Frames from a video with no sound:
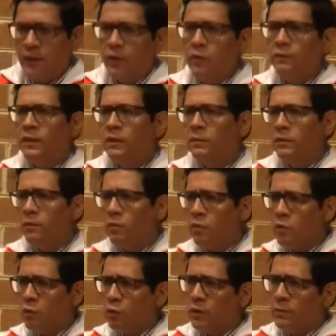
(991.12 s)
And I hope that
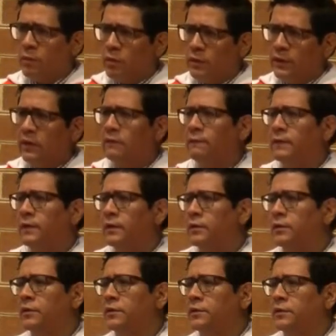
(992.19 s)
before we point our
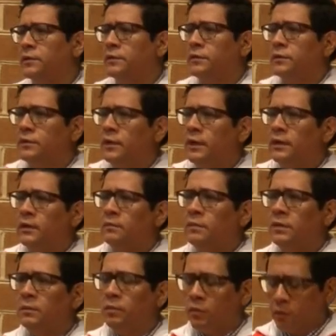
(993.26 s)
fingers at
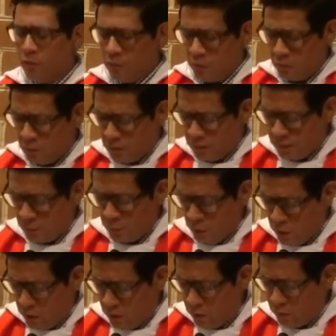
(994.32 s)
the people who are
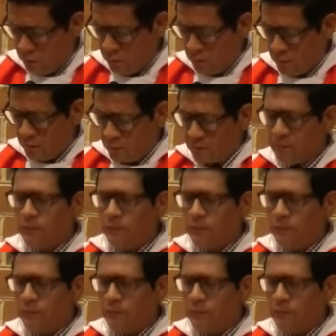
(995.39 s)
wrong